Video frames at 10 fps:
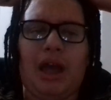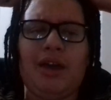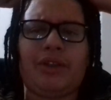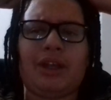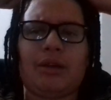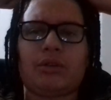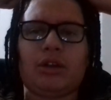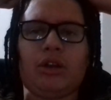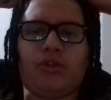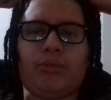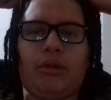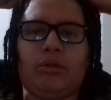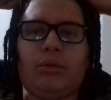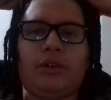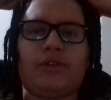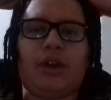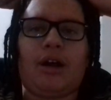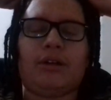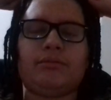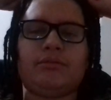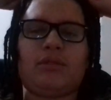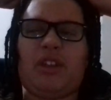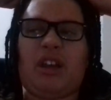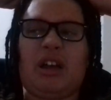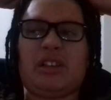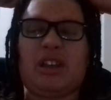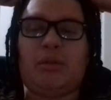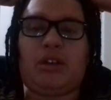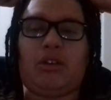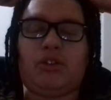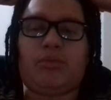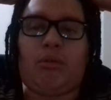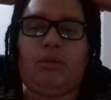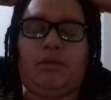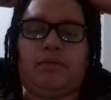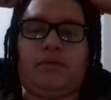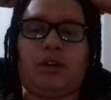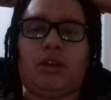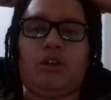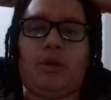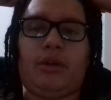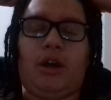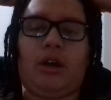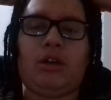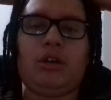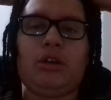I think MK Dons will probably start. I think I see MK Dons probably fucking doing a